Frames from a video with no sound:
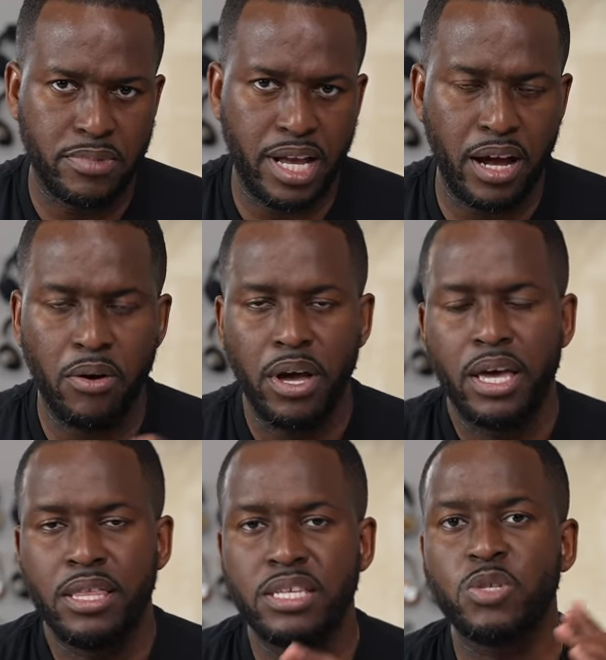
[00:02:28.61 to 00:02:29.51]
Now,
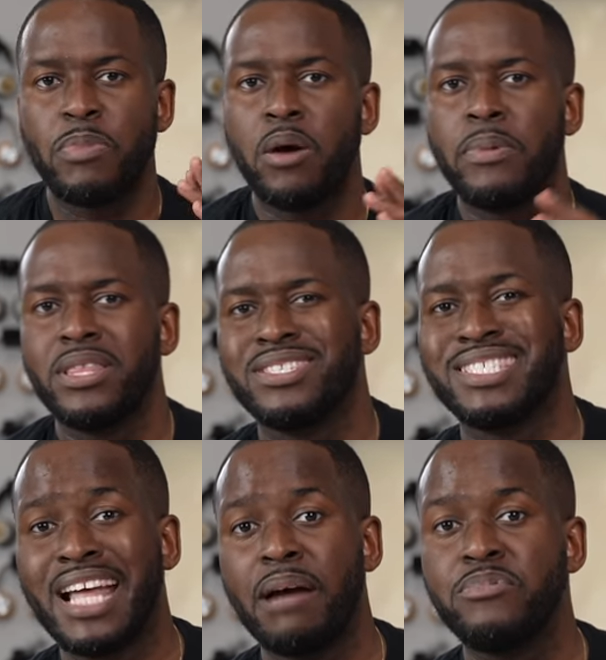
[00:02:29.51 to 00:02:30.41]
this is powered by the
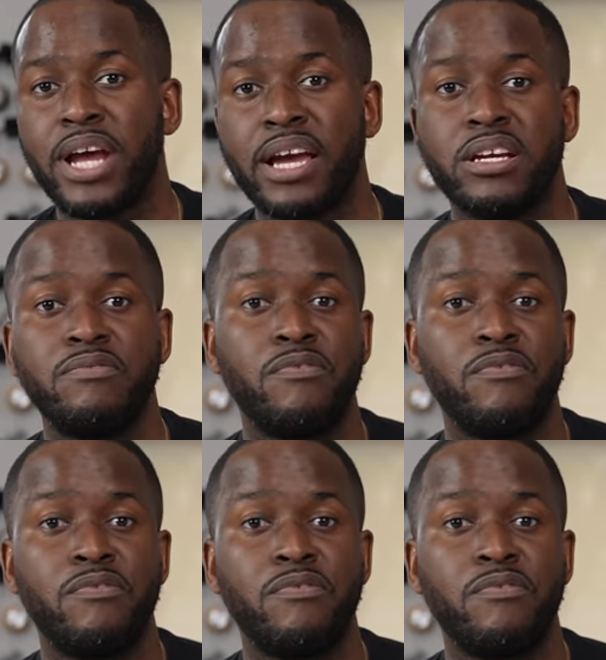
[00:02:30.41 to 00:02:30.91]
Snapdragon